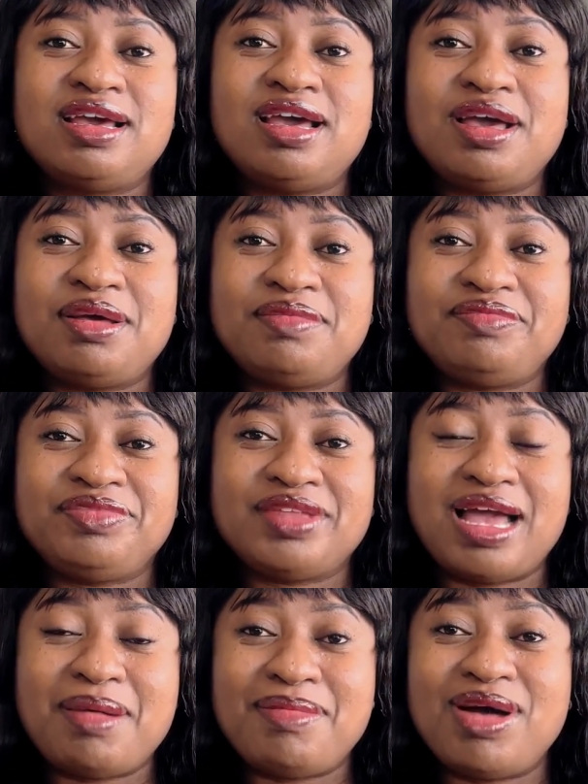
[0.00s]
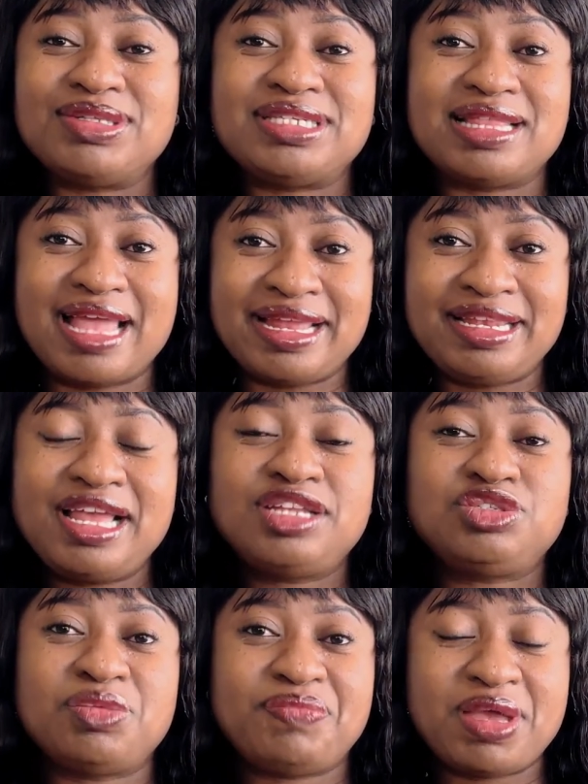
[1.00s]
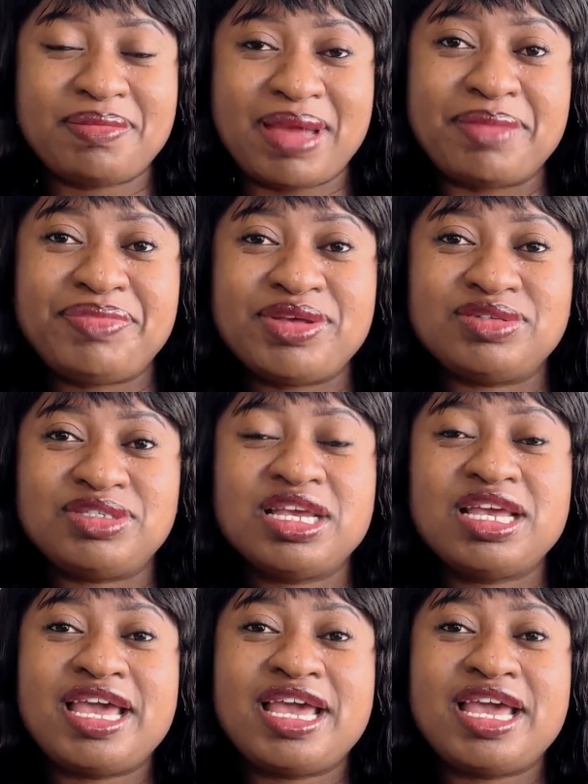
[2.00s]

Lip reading: amounts that I need to pay my bills,